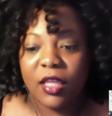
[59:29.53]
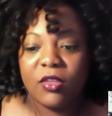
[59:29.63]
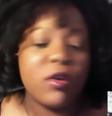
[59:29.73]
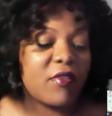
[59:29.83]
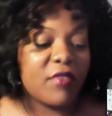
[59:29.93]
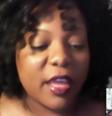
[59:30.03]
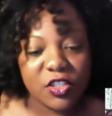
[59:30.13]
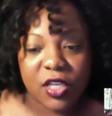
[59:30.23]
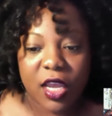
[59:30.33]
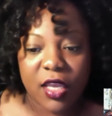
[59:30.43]
Like, you have the
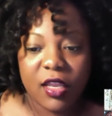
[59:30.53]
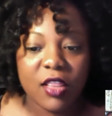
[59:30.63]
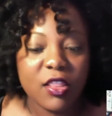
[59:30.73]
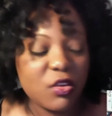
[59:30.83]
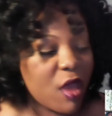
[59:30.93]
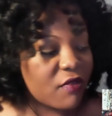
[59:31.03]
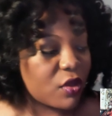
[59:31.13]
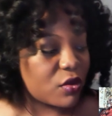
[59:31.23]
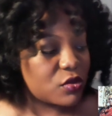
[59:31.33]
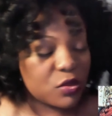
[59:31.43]
educated, and then you have
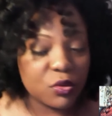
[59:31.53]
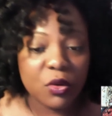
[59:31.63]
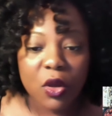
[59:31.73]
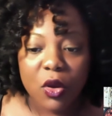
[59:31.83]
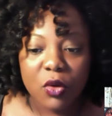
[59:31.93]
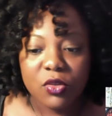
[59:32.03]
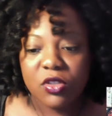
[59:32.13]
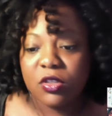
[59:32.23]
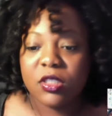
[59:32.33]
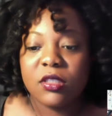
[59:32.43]
those who
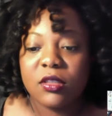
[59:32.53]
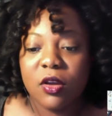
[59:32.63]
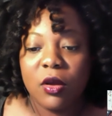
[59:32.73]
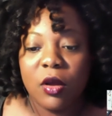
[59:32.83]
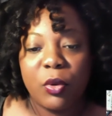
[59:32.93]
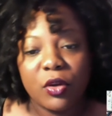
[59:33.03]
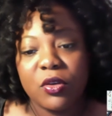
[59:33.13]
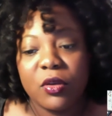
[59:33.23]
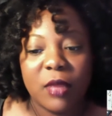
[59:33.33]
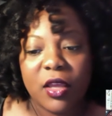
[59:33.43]
just look upon
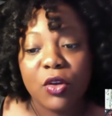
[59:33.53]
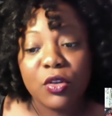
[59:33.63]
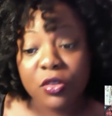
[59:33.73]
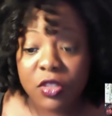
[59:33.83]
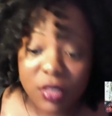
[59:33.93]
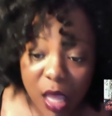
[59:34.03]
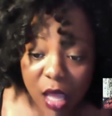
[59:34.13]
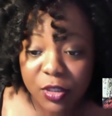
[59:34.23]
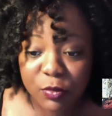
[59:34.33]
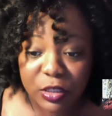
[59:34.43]
you and like, oh, you're
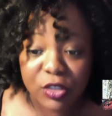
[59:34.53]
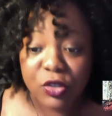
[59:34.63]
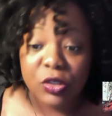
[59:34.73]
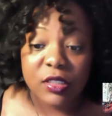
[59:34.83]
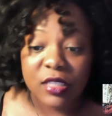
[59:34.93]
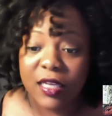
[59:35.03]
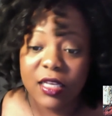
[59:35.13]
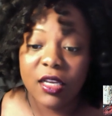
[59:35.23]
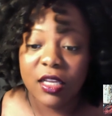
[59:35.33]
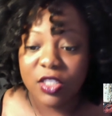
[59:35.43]
snobbish because you decided
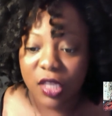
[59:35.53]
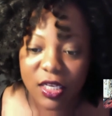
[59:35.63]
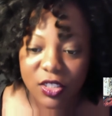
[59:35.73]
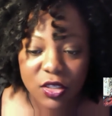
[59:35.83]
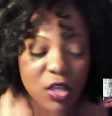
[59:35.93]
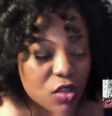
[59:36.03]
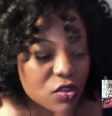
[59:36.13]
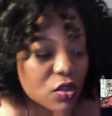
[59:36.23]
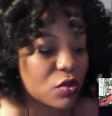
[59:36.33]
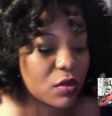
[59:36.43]
to get an education.
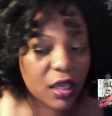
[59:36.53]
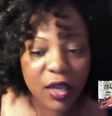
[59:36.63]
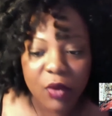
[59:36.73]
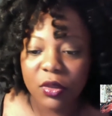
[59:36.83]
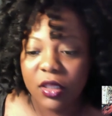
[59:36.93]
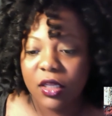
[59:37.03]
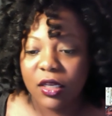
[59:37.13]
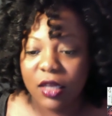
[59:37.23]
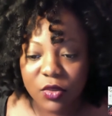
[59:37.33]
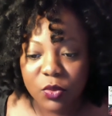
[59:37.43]
So you can't really
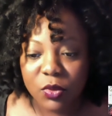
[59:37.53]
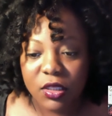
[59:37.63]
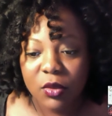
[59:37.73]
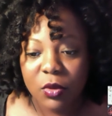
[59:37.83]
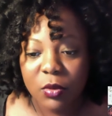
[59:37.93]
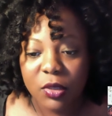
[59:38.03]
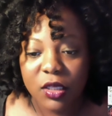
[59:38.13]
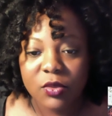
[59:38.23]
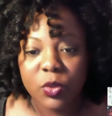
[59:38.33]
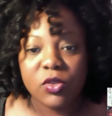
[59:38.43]
connect with anyone
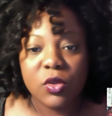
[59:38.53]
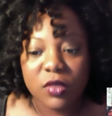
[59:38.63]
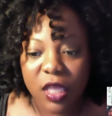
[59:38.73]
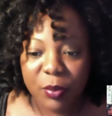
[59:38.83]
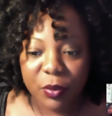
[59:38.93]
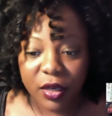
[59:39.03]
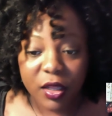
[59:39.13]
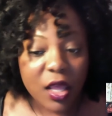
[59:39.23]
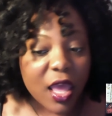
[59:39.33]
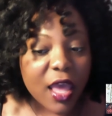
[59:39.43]
because we're so
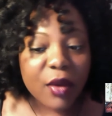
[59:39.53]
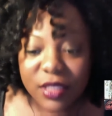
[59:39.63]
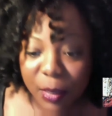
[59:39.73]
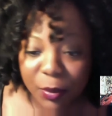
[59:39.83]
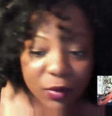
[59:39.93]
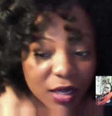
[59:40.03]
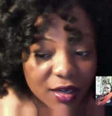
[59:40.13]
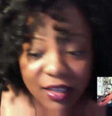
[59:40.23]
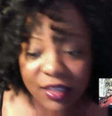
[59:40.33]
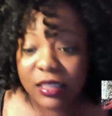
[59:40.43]
separated. Hell, we're separated
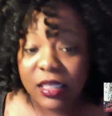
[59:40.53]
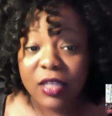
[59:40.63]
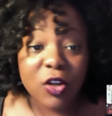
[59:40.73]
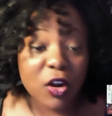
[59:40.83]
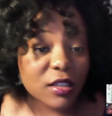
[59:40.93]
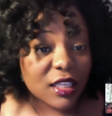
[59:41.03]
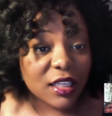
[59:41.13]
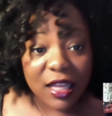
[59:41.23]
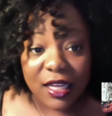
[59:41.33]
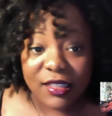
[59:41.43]
against dark
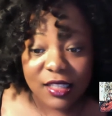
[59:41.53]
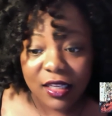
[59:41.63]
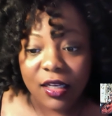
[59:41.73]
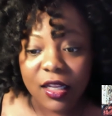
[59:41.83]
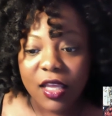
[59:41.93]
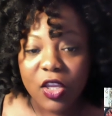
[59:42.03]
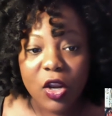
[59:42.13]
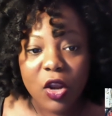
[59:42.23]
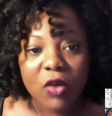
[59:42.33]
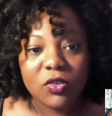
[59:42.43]
skin, light skin.
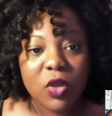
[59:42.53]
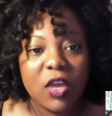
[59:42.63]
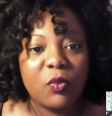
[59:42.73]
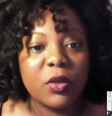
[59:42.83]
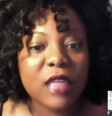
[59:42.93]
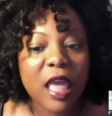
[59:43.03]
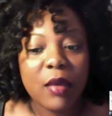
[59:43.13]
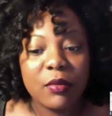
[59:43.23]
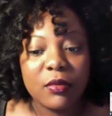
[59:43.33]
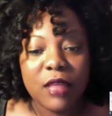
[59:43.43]
You know, so if we're
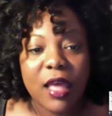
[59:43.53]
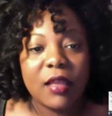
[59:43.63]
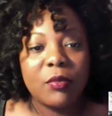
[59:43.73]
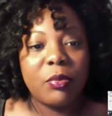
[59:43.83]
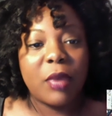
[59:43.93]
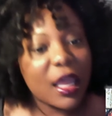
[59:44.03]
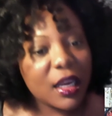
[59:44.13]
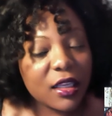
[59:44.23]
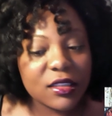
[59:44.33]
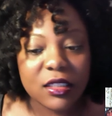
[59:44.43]
that
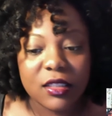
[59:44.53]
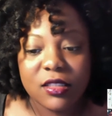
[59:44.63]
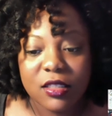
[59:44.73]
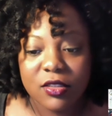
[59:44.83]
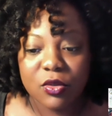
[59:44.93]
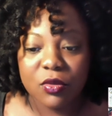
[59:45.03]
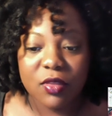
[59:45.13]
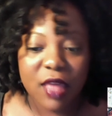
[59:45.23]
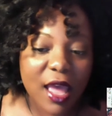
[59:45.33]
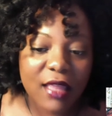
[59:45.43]
petty to do
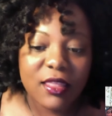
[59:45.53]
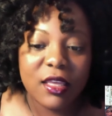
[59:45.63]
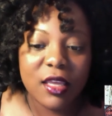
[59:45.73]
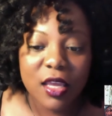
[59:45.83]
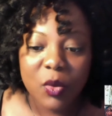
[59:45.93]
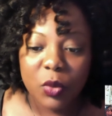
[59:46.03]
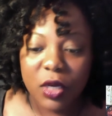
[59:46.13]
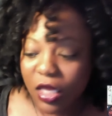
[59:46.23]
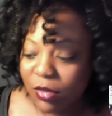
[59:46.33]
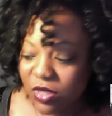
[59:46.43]
that, I think when
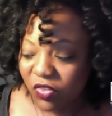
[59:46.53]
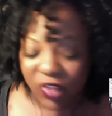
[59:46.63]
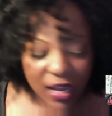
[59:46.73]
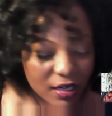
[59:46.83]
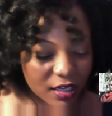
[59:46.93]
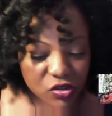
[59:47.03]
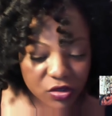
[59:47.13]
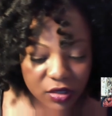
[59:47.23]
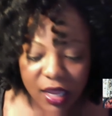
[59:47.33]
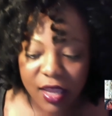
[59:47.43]
it comes to
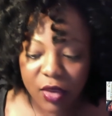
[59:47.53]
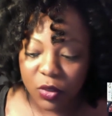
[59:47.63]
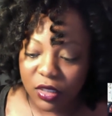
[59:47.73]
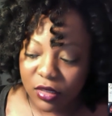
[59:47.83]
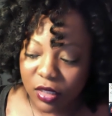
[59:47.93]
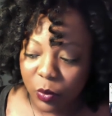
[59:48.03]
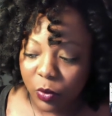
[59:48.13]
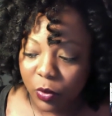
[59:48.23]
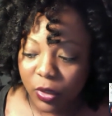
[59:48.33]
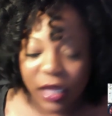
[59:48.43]
financial gain, we're
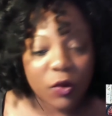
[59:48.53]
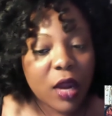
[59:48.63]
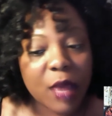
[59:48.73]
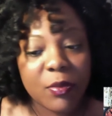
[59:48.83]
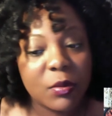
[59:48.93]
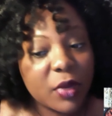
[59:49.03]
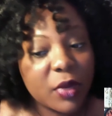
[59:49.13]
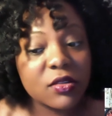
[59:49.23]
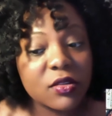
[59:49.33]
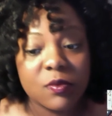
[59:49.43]
like crab in a
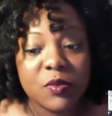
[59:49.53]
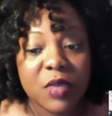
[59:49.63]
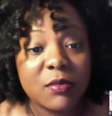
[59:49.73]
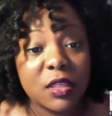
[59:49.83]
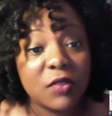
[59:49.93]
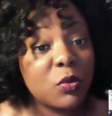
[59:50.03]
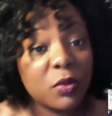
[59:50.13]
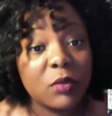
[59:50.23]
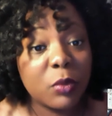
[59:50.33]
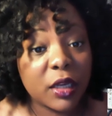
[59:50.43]
barrel sometimes if you
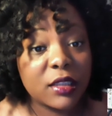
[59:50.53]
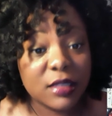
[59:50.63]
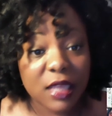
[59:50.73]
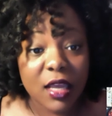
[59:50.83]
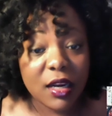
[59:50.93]
really break it down.